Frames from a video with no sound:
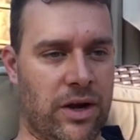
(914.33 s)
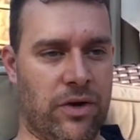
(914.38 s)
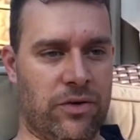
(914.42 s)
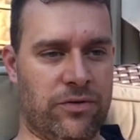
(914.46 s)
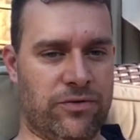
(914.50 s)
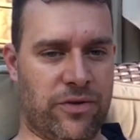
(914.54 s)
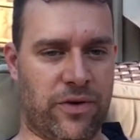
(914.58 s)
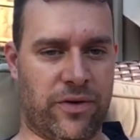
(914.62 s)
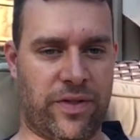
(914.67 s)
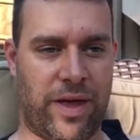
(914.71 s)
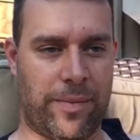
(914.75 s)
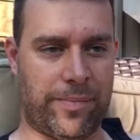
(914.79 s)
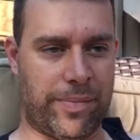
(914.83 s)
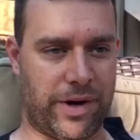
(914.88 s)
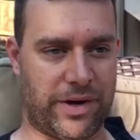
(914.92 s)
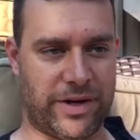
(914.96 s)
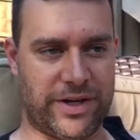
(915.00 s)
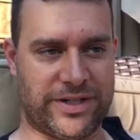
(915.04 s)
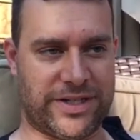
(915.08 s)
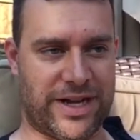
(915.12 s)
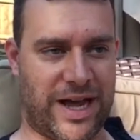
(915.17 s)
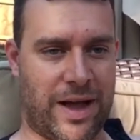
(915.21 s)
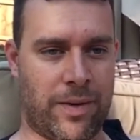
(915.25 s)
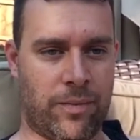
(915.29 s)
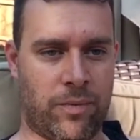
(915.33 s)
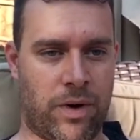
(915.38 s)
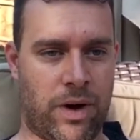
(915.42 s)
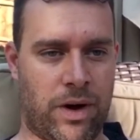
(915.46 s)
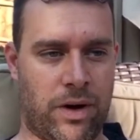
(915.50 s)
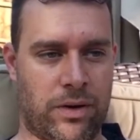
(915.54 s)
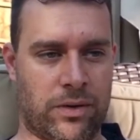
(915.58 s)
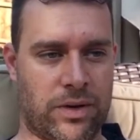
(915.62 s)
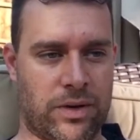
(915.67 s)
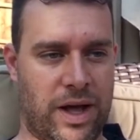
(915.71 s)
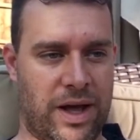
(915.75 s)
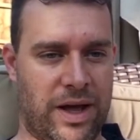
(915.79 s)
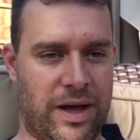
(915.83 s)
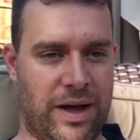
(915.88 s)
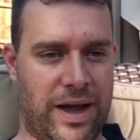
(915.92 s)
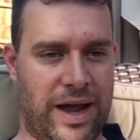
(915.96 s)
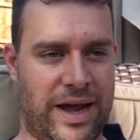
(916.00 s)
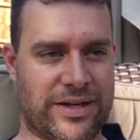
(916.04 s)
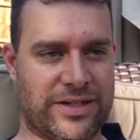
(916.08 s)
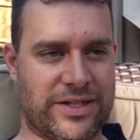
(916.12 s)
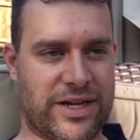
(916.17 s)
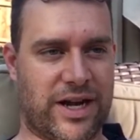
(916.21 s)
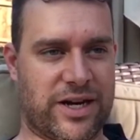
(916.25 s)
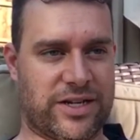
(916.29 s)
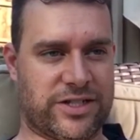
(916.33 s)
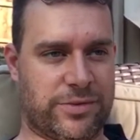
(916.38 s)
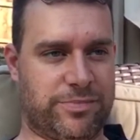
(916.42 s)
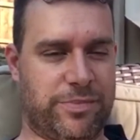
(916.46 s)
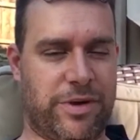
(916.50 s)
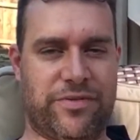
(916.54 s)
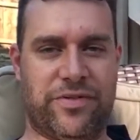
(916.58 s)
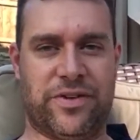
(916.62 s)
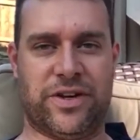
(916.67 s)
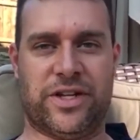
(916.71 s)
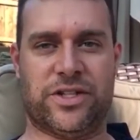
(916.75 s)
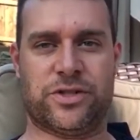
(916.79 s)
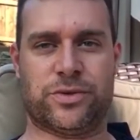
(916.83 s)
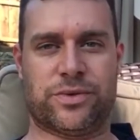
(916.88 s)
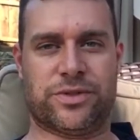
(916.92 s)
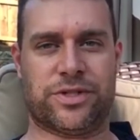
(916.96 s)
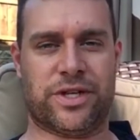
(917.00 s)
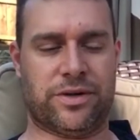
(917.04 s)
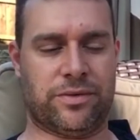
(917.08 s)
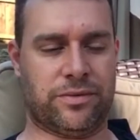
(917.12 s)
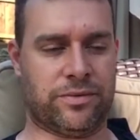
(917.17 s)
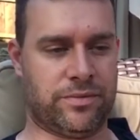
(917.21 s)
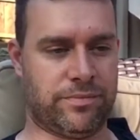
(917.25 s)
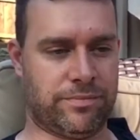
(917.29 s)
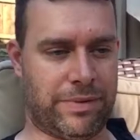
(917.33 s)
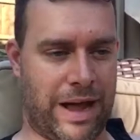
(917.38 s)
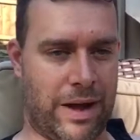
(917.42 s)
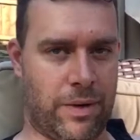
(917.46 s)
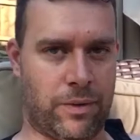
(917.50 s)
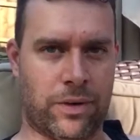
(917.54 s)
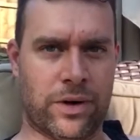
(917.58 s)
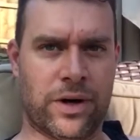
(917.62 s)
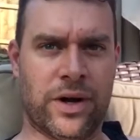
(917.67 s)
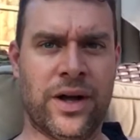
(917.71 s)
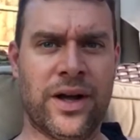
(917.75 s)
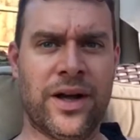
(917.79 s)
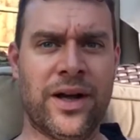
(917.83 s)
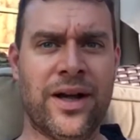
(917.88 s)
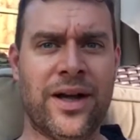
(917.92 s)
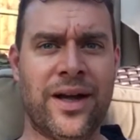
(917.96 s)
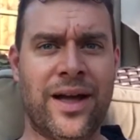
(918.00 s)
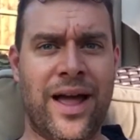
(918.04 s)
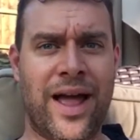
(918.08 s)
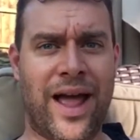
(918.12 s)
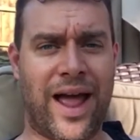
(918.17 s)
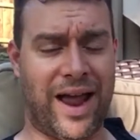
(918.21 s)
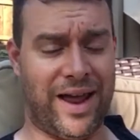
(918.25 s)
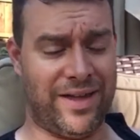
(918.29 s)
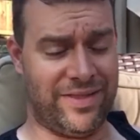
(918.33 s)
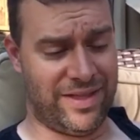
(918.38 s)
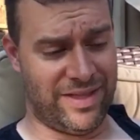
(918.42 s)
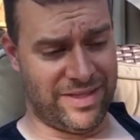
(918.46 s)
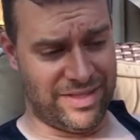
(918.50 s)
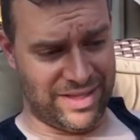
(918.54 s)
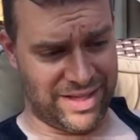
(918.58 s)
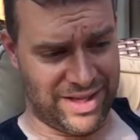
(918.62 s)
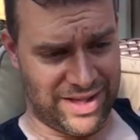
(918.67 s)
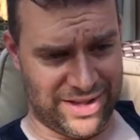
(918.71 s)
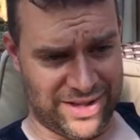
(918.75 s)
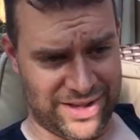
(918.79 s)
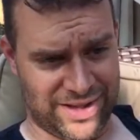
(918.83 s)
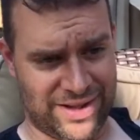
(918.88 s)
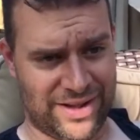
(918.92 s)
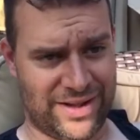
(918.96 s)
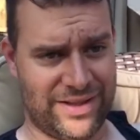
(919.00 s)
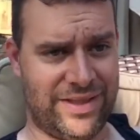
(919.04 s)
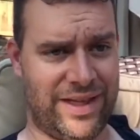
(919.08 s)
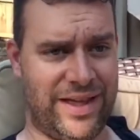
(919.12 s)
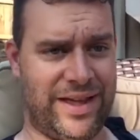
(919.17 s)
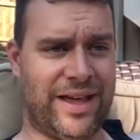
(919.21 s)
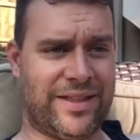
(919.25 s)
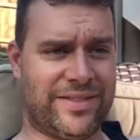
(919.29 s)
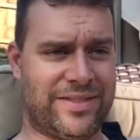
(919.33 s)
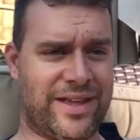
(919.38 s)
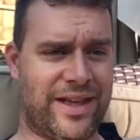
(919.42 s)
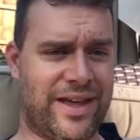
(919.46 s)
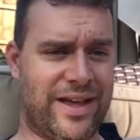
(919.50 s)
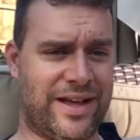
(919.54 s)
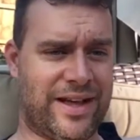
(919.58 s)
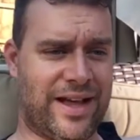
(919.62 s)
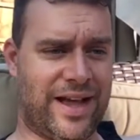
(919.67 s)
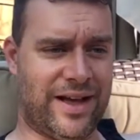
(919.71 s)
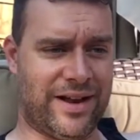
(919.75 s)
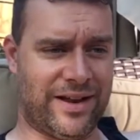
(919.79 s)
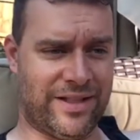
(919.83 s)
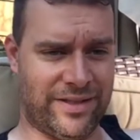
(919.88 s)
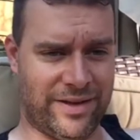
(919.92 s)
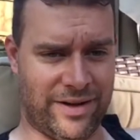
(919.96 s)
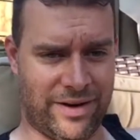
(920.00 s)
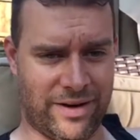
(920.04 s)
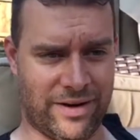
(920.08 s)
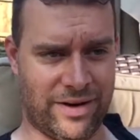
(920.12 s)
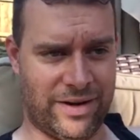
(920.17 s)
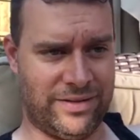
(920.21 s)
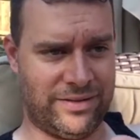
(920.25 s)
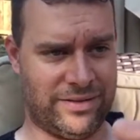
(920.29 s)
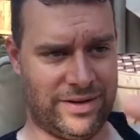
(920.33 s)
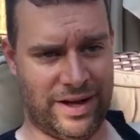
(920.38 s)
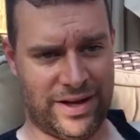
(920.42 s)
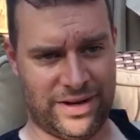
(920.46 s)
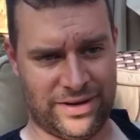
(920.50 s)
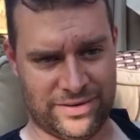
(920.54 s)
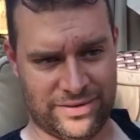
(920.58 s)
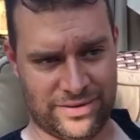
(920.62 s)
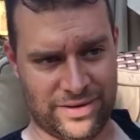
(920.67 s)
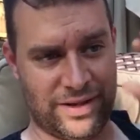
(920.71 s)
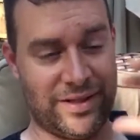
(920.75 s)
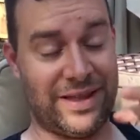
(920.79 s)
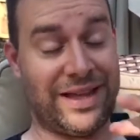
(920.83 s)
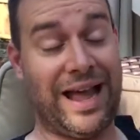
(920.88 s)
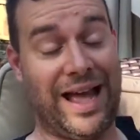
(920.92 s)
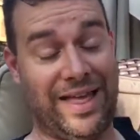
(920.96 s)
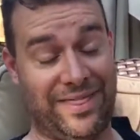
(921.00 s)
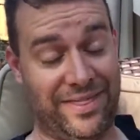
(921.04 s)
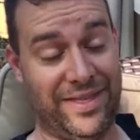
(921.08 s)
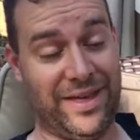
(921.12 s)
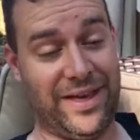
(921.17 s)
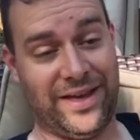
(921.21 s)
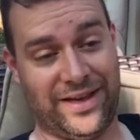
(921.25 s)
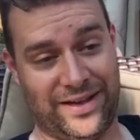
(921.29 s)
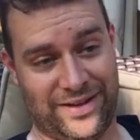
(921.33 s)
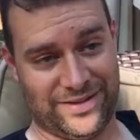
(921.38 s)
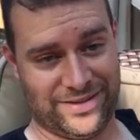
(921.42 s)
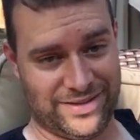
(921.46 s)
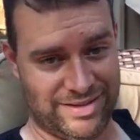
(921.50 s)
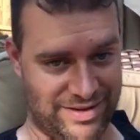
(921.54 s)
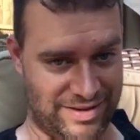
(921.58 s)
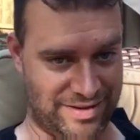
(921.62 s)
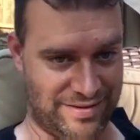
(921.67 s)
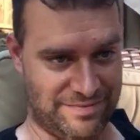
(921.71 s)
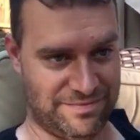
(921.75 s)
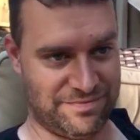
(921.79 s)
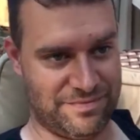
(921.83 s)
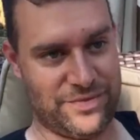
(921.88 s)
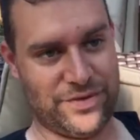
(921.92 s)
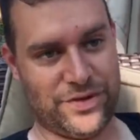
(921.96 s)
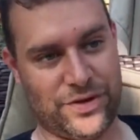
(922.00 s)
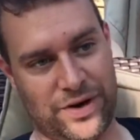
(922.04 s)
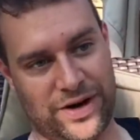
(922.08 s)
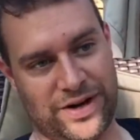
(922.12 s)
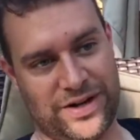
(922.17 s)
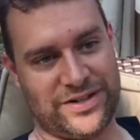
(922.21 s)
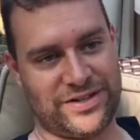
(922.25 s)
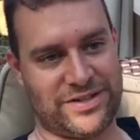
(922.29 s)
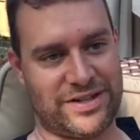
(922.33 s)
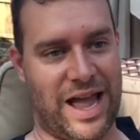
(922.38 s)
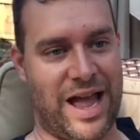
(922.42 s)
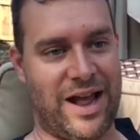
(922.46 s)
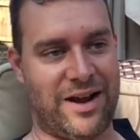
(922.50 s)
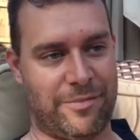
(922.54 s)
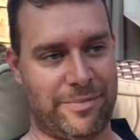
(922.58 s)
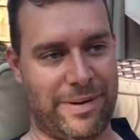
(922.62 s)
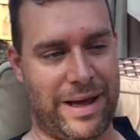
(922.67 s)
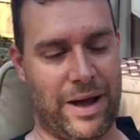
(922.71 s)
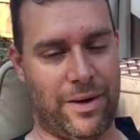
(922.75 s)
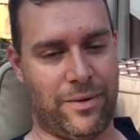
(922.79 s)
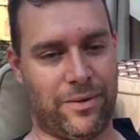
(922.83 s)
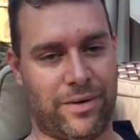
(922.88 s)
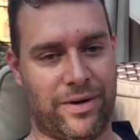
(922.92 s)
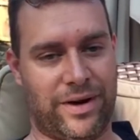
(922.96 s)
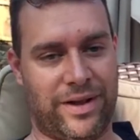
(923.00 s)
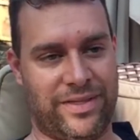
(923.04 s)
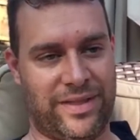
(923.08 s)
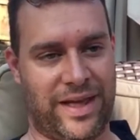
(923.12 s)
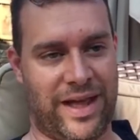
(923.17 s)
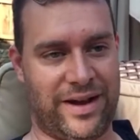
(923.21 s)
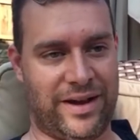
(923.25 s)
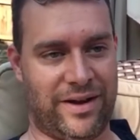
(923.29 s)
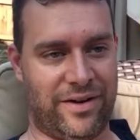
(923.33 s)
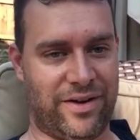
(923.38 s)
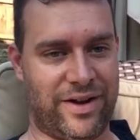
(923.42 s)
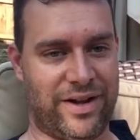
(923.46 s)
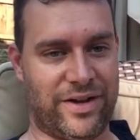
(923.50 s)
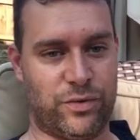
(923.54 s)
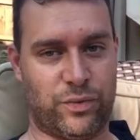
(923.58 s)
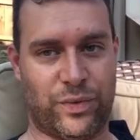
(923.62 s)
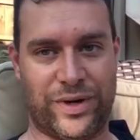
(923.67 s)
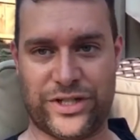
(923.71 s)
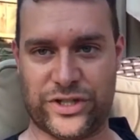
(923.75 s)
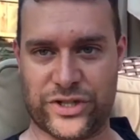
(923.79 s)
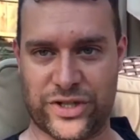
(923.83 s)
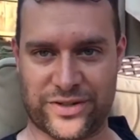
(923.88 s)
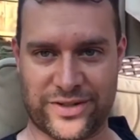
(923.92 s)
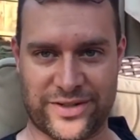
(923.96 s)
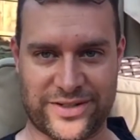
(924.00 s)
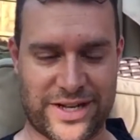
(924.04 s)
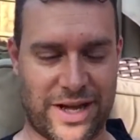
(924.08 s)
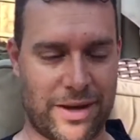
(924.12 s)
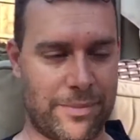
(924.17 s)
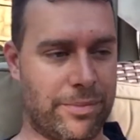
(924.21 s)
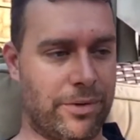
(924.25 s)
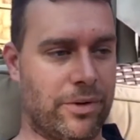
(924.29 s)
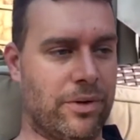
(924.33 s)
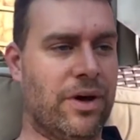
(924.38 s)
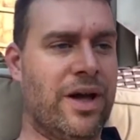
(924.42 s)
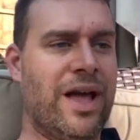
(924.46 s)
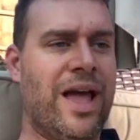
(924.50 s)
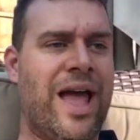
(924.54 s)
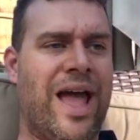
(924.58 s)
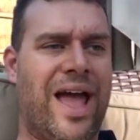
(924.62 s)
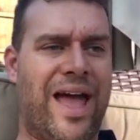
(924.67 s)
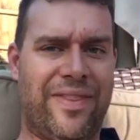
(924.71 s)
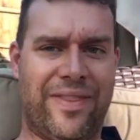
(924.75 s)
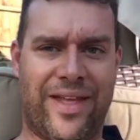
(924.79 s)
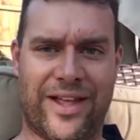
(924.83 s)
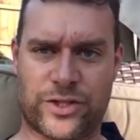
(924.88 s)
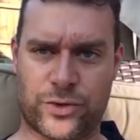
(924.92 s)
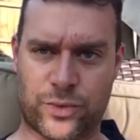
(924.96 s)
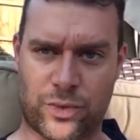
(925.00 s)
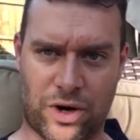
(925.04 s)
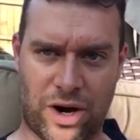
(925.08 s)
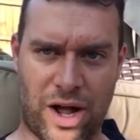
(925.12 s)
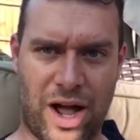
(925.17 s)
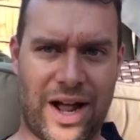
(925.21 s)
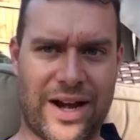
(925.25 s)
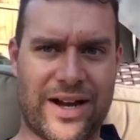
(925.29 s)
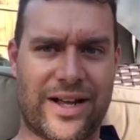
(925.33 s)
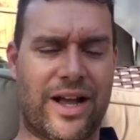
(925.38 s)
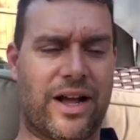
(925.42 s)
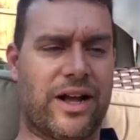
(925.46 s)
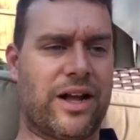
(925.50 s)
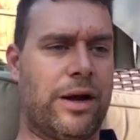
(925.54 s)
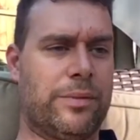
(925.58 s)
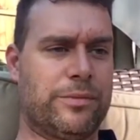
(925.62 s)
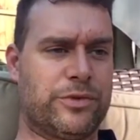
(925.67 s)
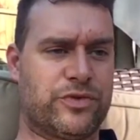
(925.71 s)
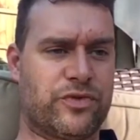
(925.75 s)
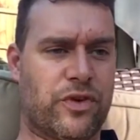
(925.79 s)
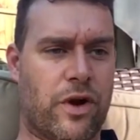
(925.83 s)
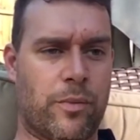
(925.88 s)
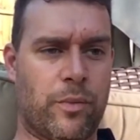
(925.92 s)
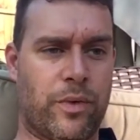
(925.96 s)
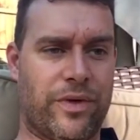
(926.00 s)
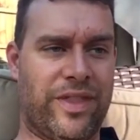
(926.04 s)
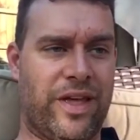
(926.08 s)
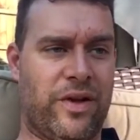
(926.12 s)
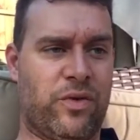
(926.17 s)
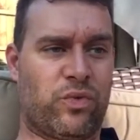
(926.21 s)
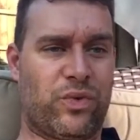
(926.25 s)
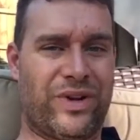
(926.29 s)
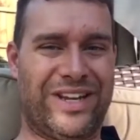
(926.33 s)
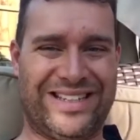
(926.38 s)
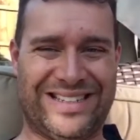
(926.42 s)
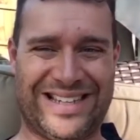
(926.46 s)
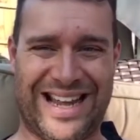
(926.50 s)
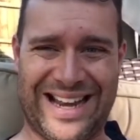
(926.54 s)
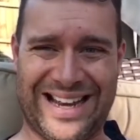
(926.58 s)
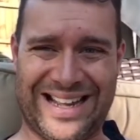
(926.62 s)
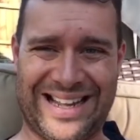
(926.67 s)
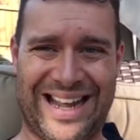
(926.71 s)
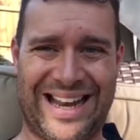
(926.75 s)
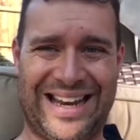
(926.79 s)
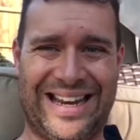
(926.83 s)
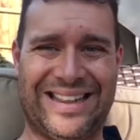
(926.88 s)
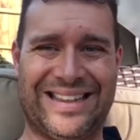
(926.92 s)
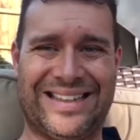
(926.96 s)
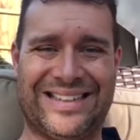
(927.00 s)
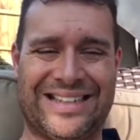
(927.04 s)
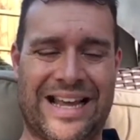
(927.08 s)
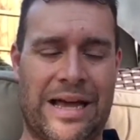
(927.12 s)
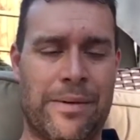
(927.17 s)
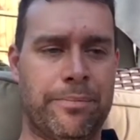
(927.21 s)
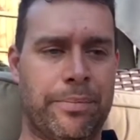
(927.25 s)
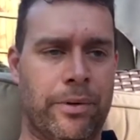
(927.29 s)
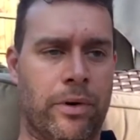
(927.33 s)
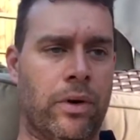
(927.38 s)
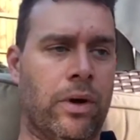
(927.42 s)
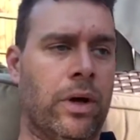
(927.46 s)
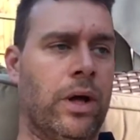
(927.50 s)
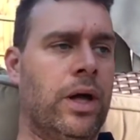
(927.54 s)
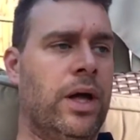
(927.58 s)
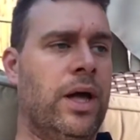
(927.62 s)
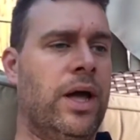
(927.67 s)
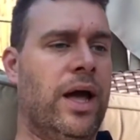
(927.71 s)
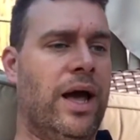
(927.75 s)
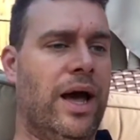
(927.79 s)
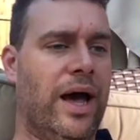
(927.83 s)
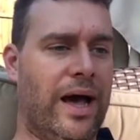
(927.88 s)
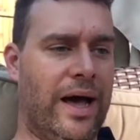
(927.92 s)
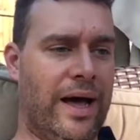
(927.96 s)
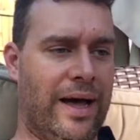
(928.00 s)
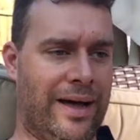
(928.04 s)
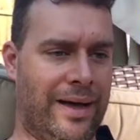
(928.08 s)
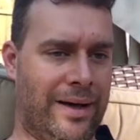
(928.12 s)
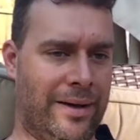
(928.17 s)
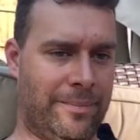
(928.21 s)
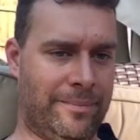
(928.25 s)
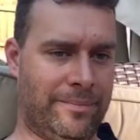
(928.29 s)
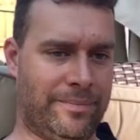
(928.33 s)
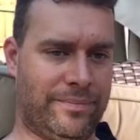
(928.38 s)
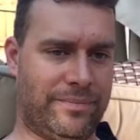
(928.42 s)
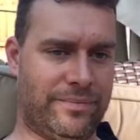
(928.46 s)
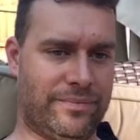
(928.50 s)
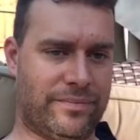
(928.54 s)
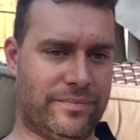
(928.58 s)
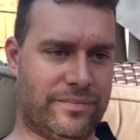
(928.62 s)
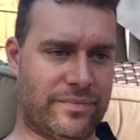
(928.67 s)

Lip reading: for that period of time while Antiochus Epiphanes was in power, and then they got the heck out of there, and they got the Greeks out of power in that area and retook the temple, and that's where Hanukkah comes from when they rededicated the temple. Um,